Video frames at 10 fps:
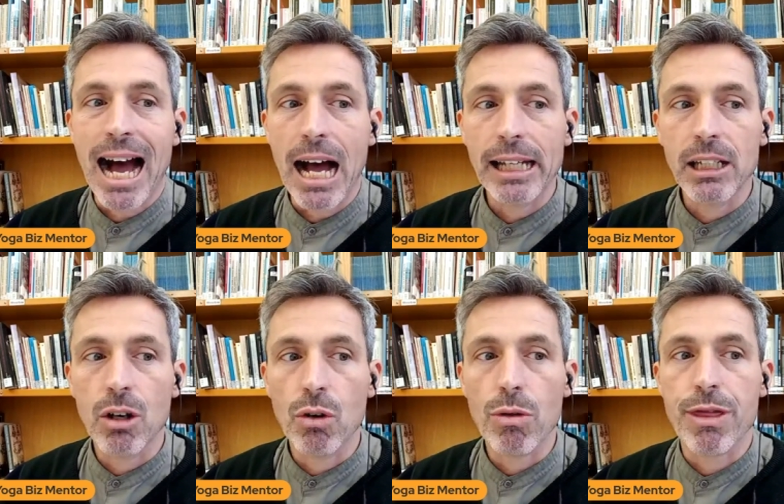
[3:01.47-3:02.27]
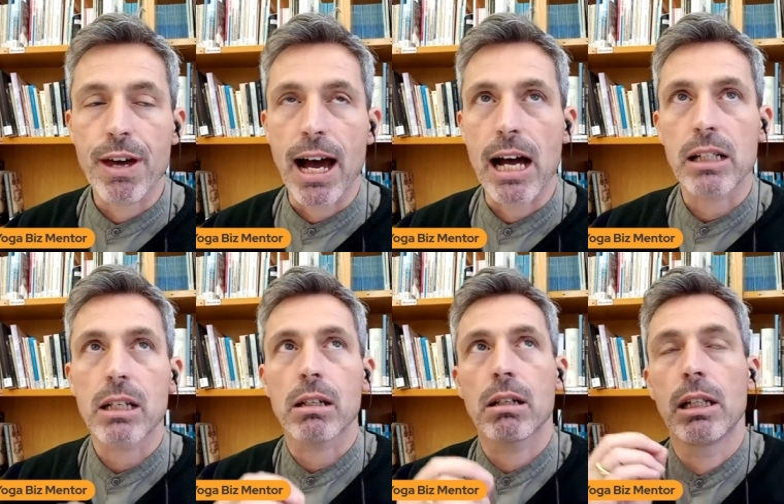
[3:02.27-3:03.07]
I know that
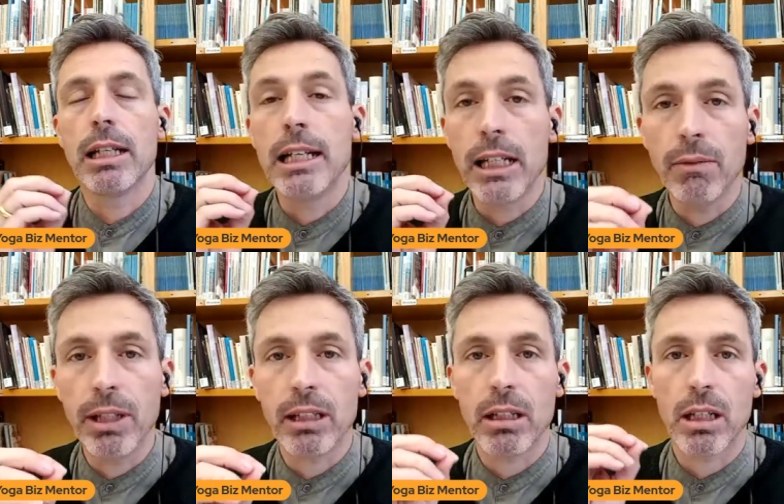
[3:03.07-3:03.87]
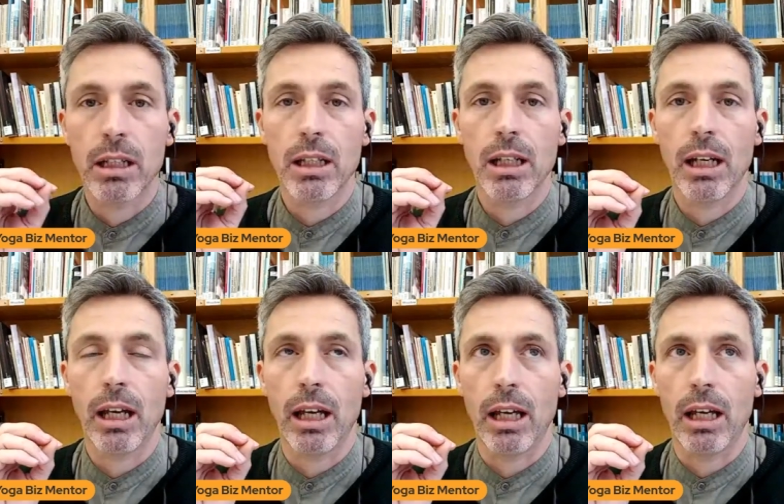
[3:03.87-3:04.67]
living
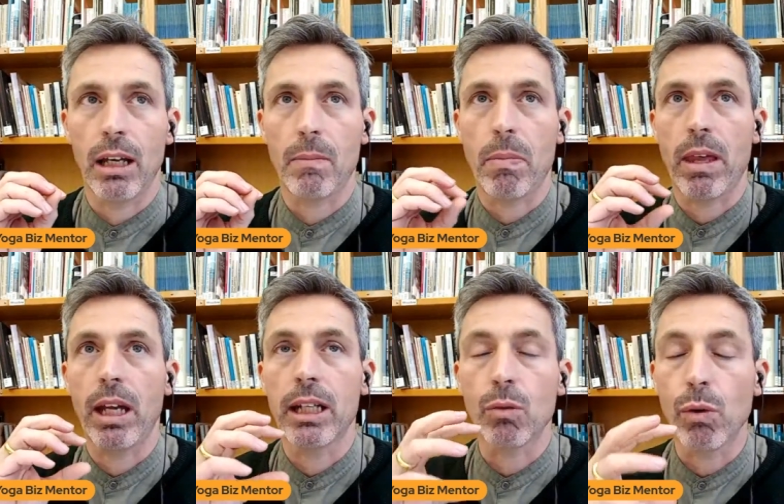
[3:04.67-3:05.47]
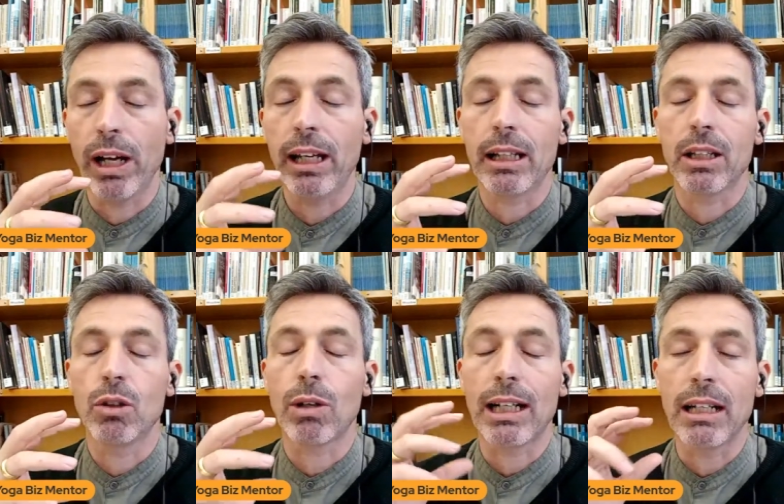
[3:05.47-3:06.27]
eh, in a way,
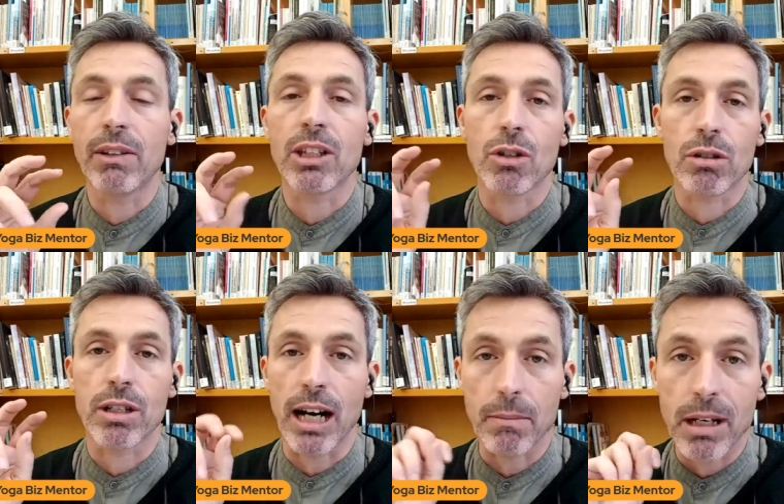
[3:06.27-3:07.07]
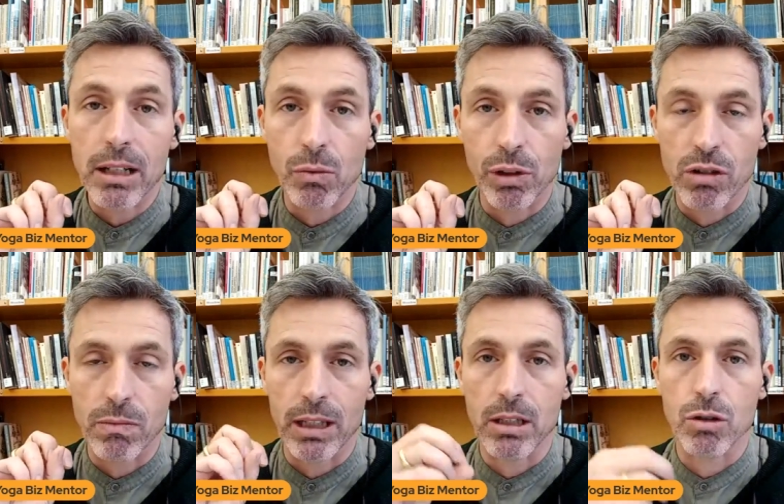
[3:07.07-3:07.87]
you are living your dharma, which
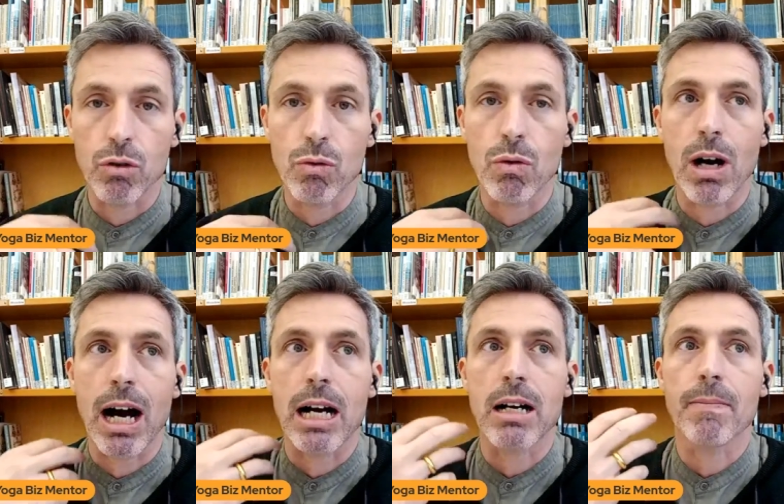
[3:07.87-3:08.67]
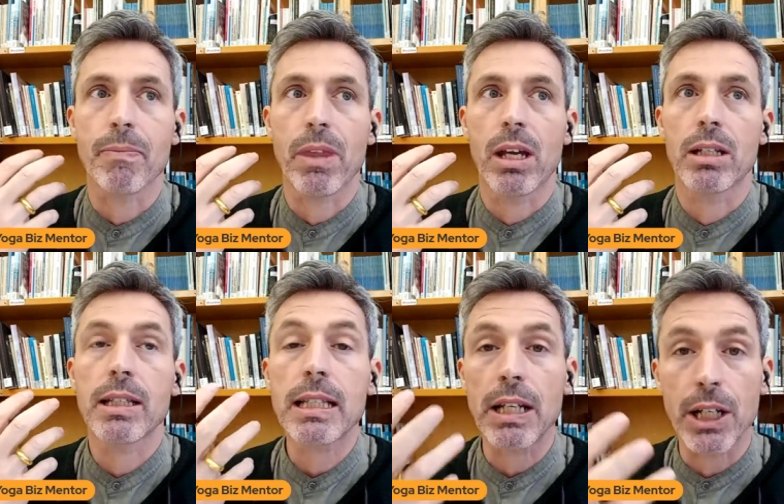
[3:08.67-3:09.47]
means you are
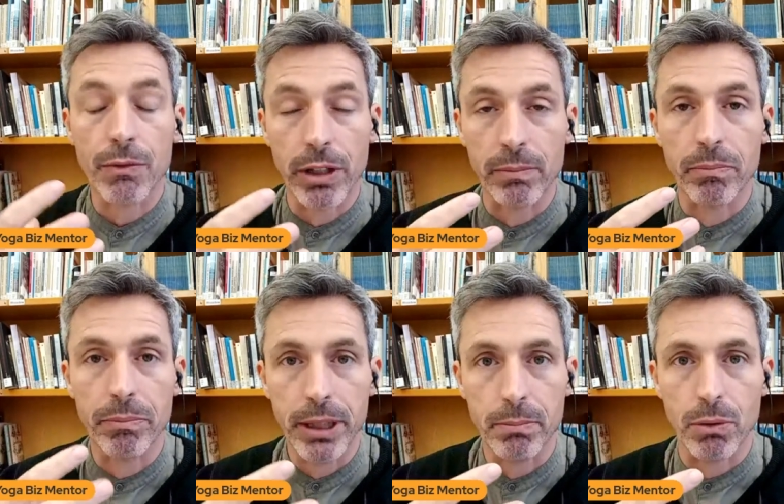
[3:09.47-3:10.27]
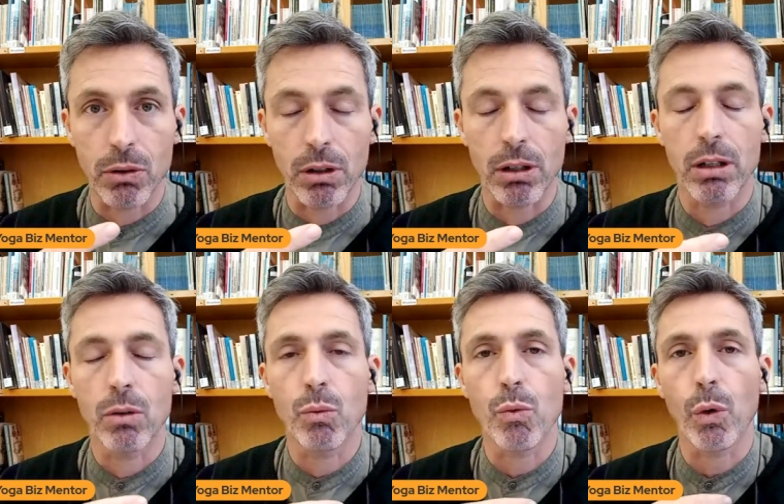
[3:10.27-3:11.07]
serving people
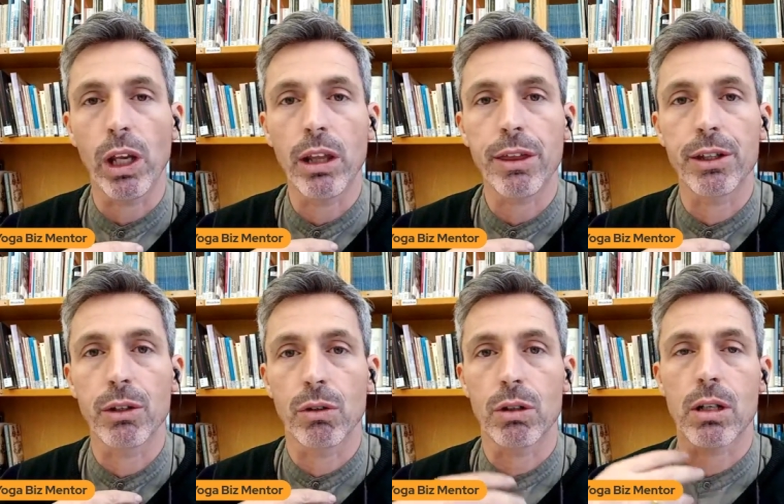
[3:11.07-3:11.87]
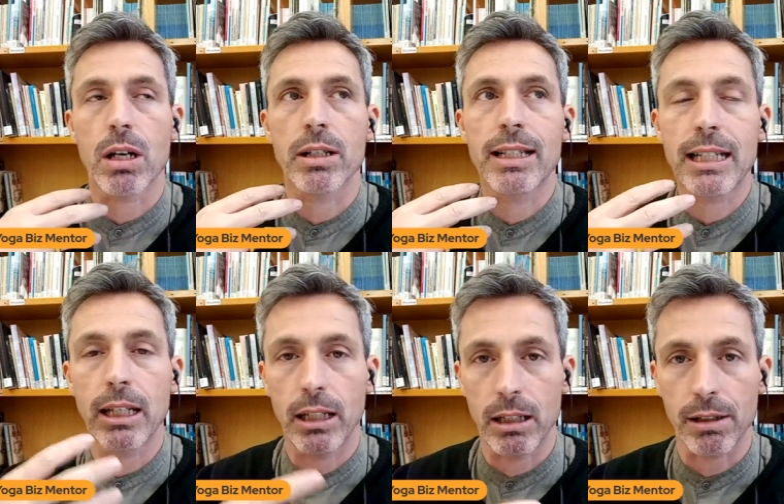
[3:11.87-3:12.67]
with your
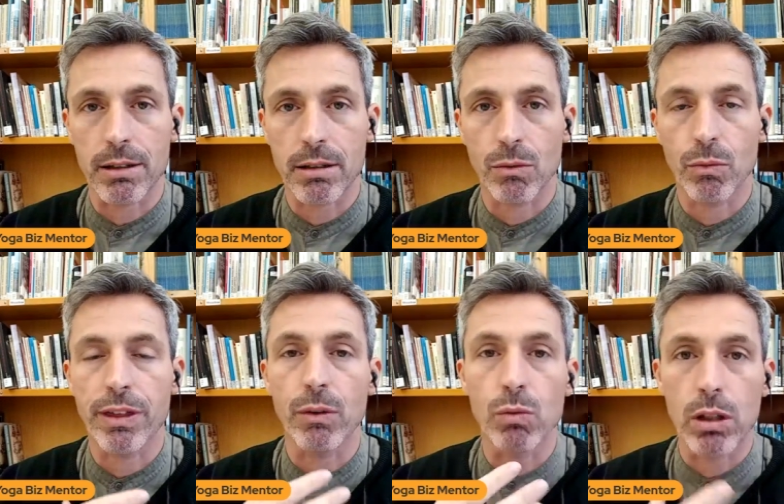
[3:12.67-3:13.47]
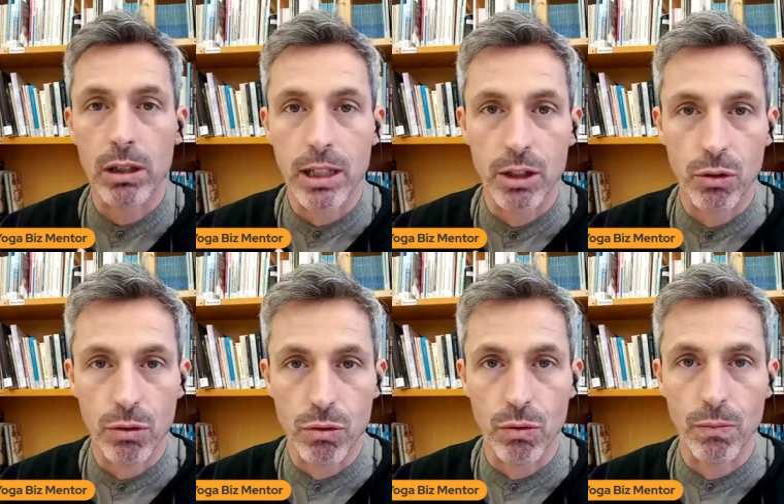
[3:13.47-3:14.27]
skills, with the work that you
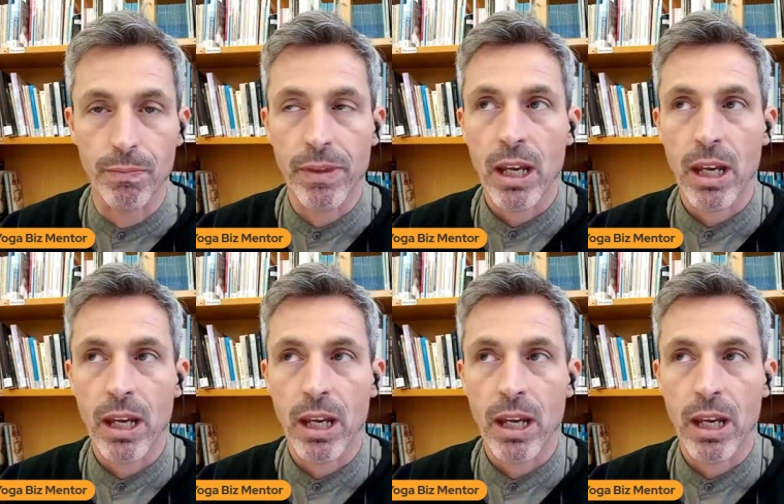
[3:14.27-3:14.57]
do,